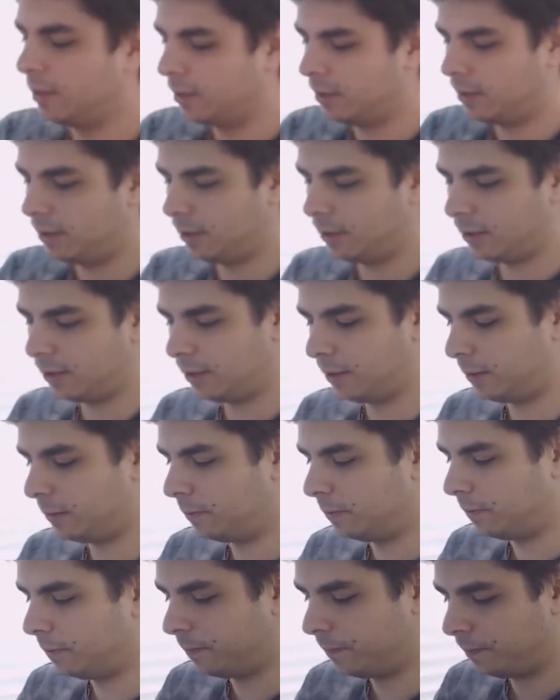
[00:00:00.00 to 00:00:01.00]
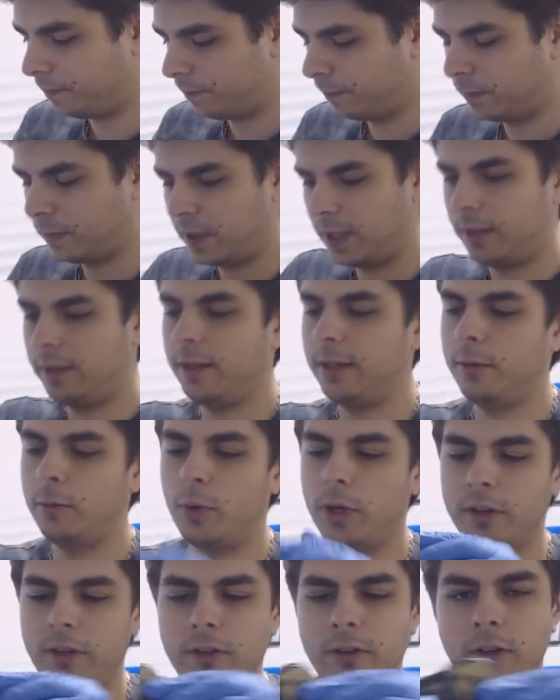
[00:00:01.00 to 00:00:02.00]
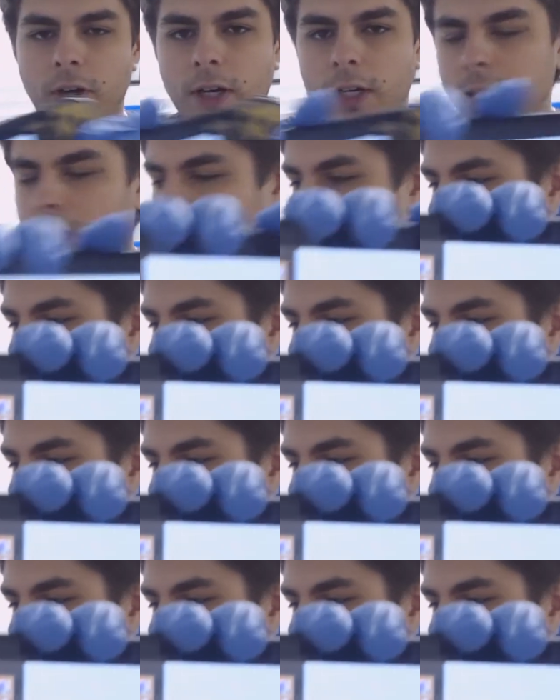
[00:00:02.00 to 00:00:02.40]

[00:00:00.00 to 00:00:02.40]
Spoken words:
And then once it's on,